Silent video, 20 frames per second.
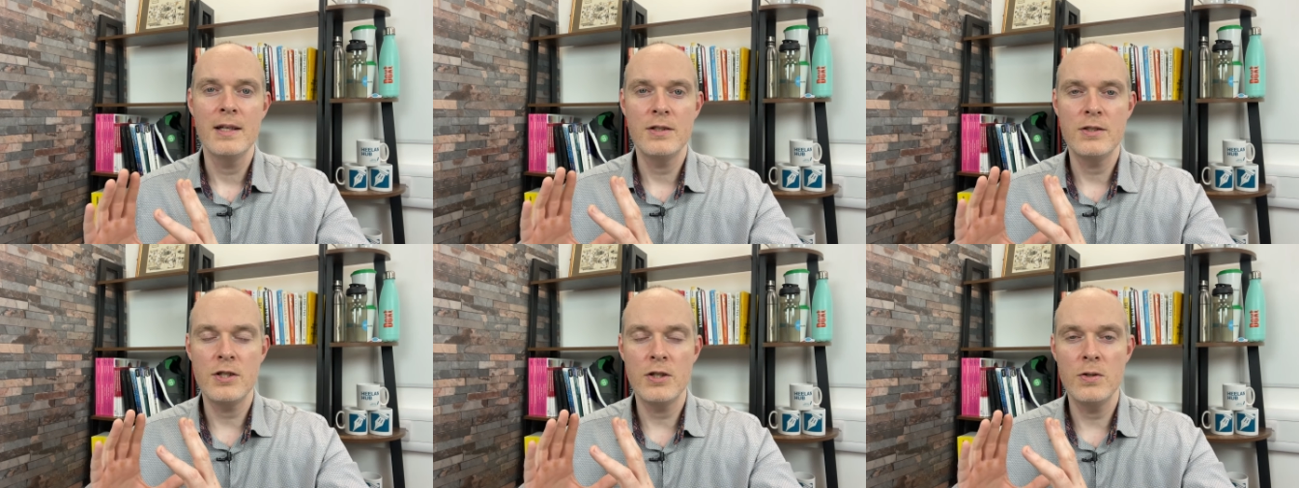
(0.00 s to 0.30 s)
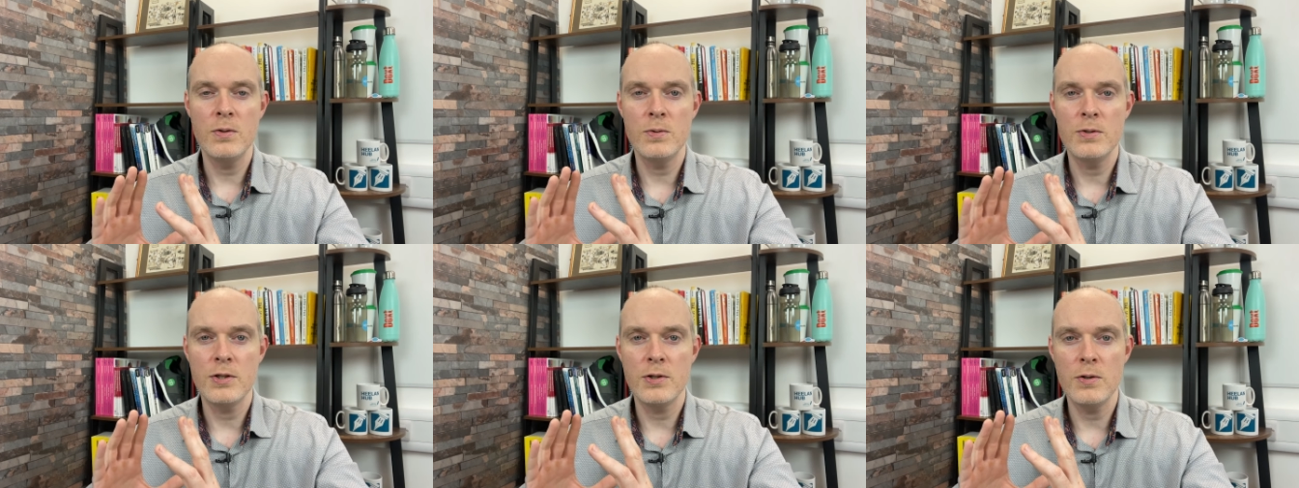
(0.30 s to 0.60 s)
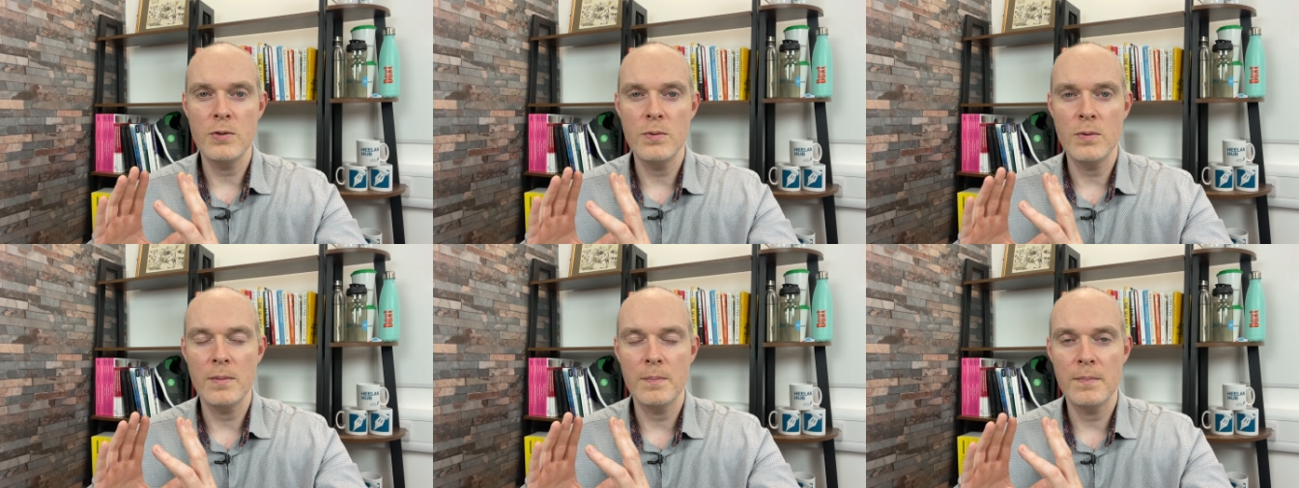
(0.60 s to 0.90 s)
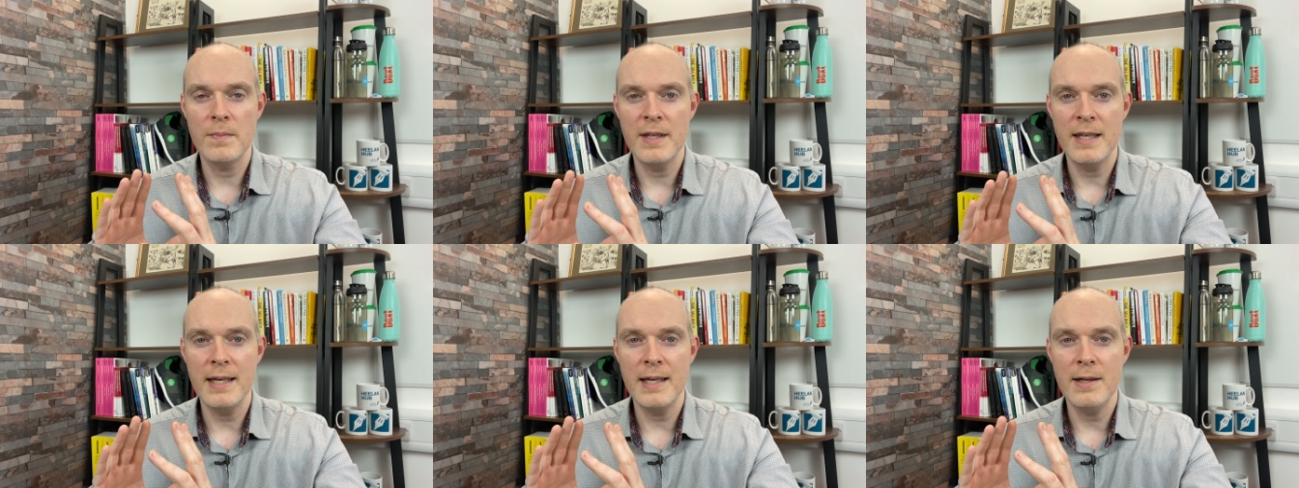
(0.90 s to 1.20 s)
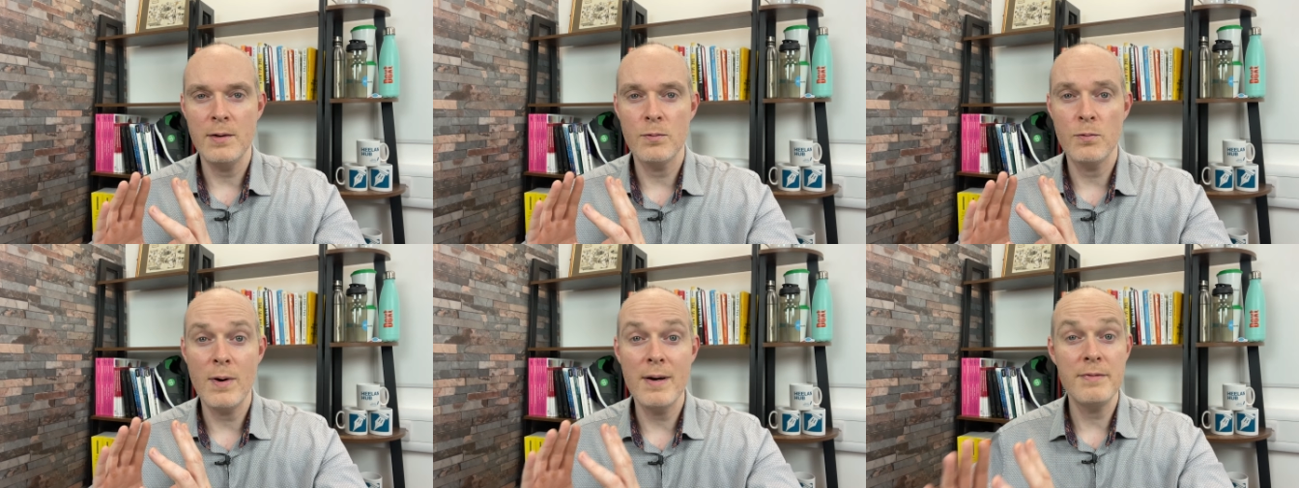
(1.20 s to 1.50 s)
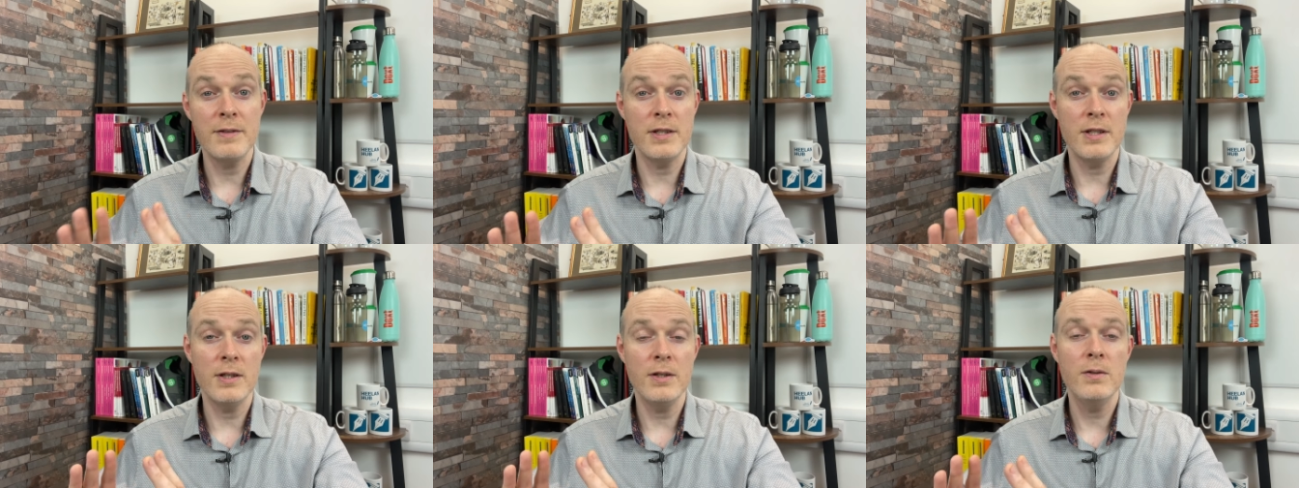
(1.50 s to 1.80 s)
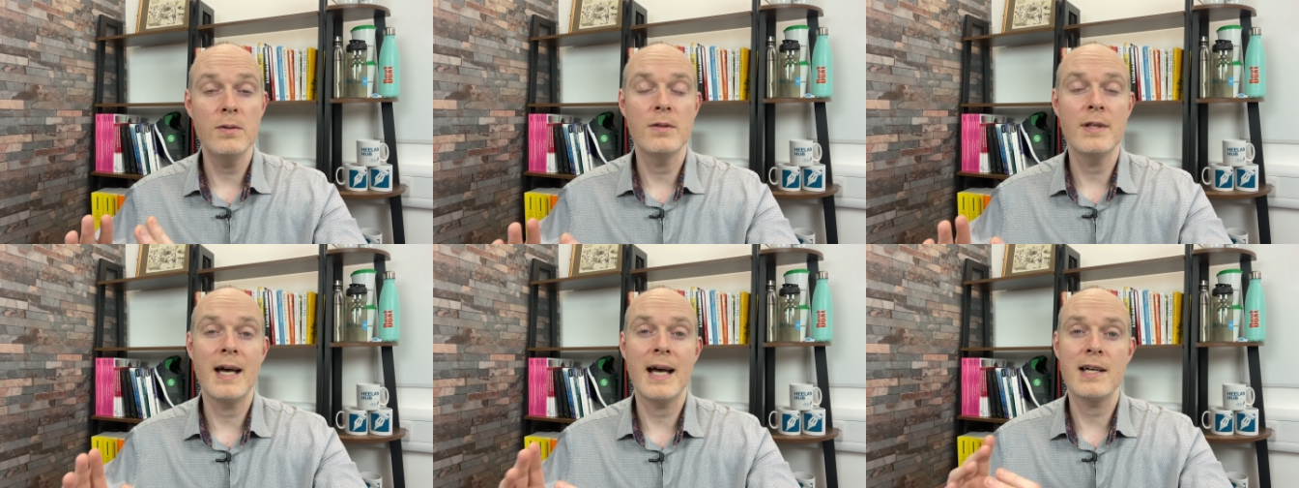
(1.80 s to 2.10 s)
due to the revenue
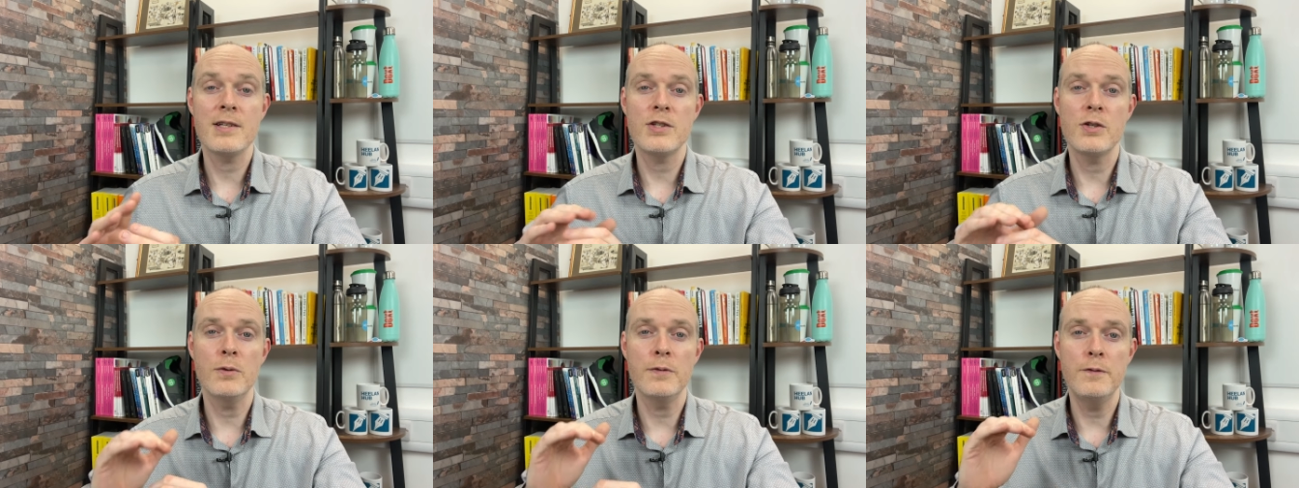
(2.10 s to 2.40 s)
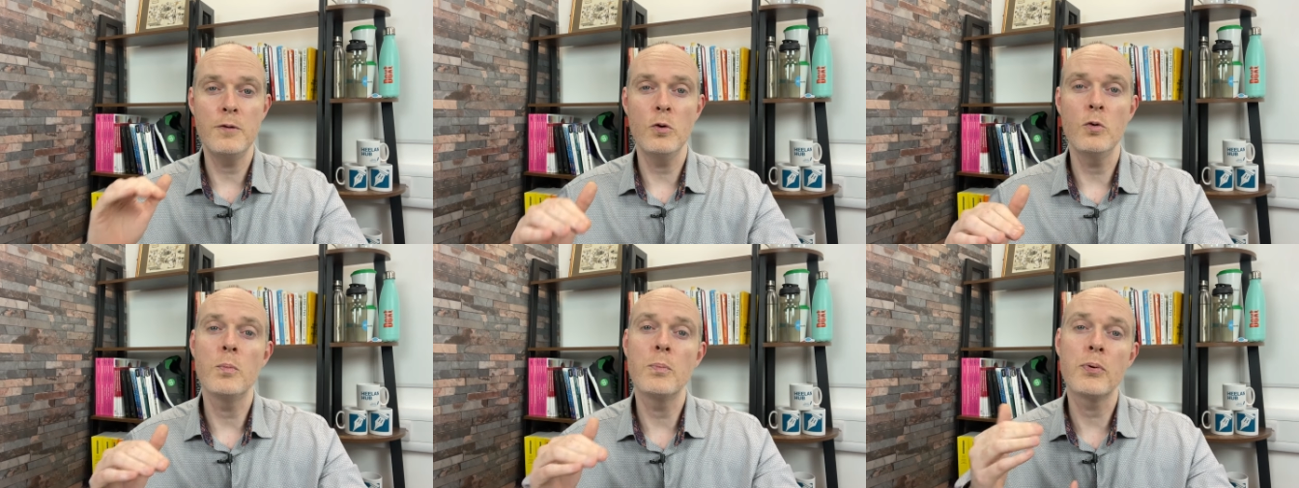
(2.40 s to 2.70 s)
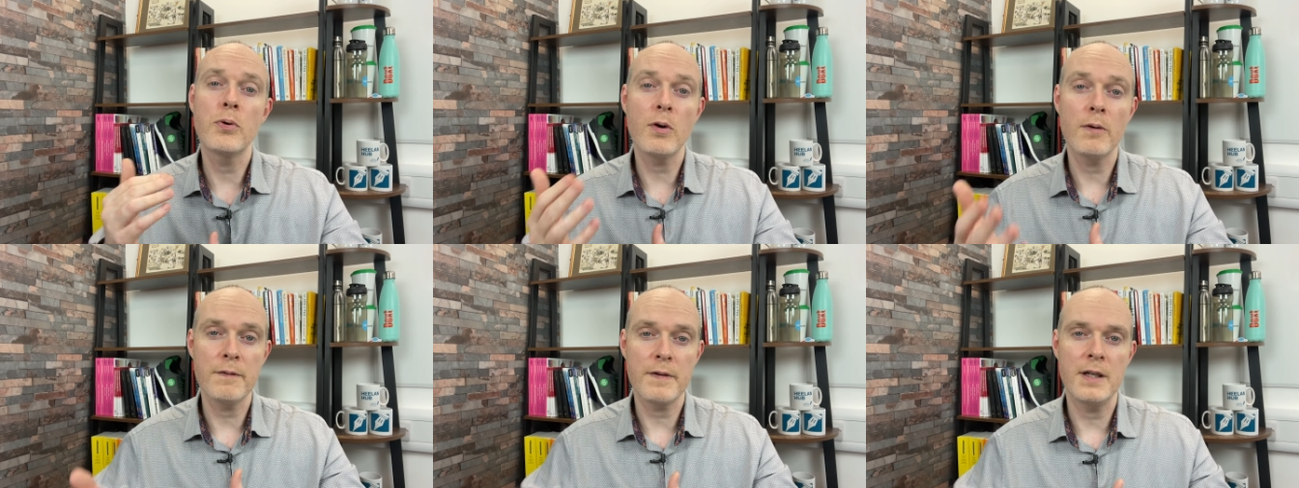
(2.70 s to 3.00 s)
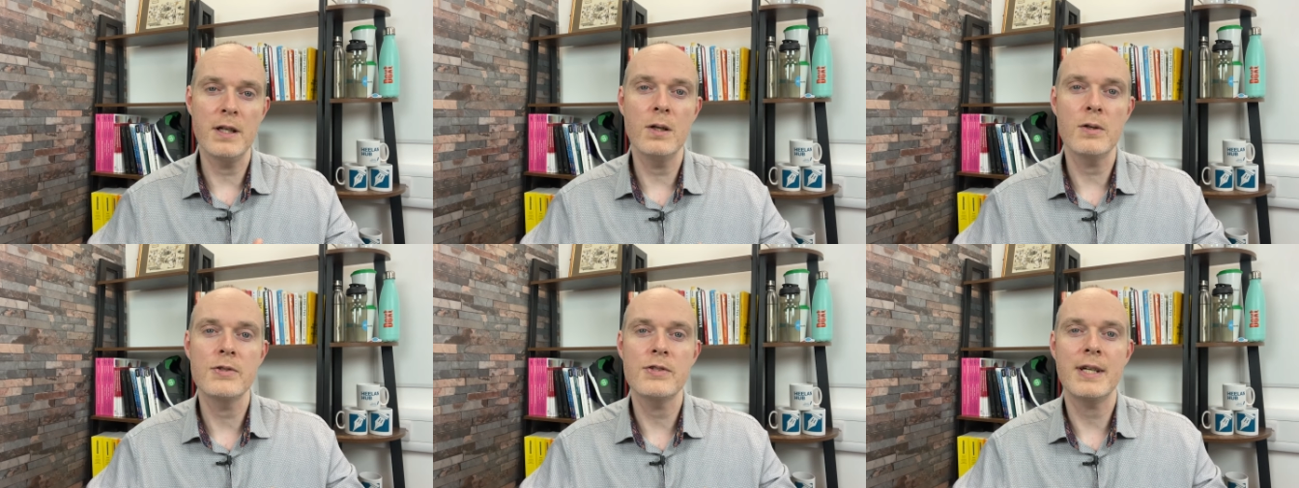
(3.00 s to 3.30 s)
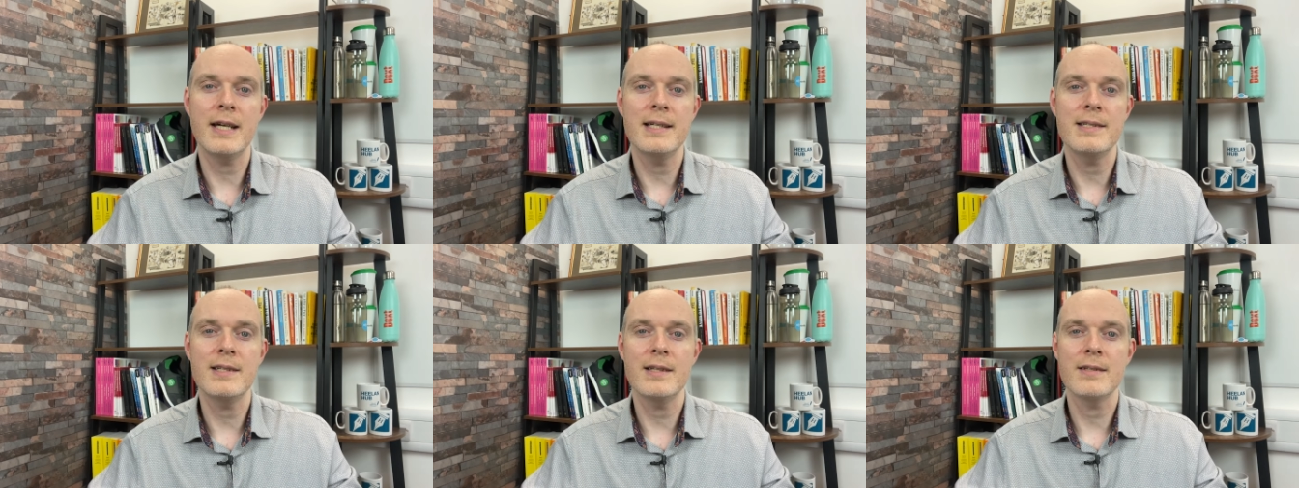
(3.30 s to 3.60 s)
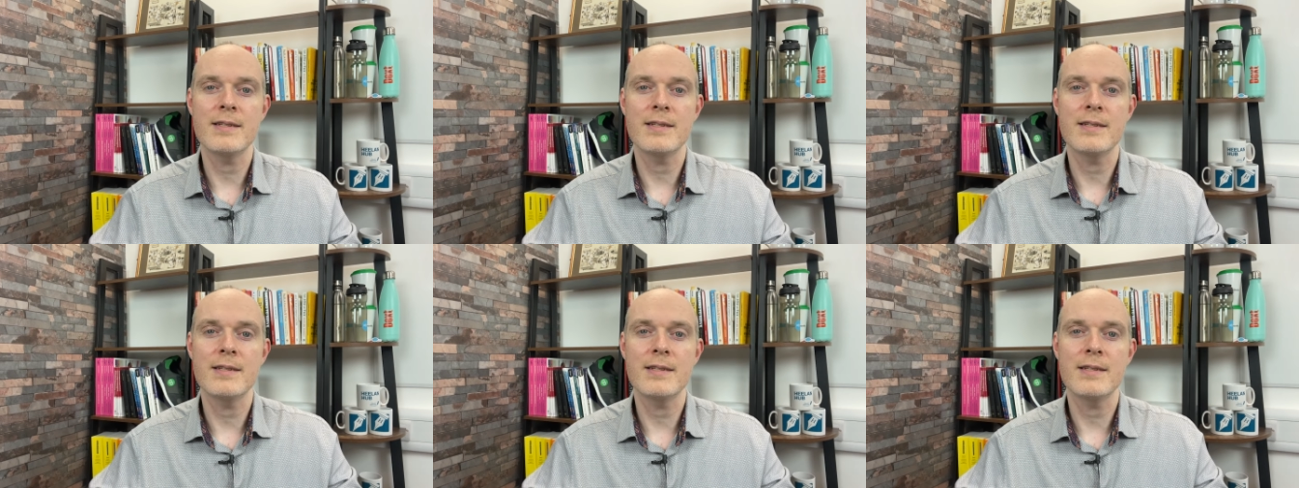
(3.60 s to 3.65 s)
that has your full profit and loss data.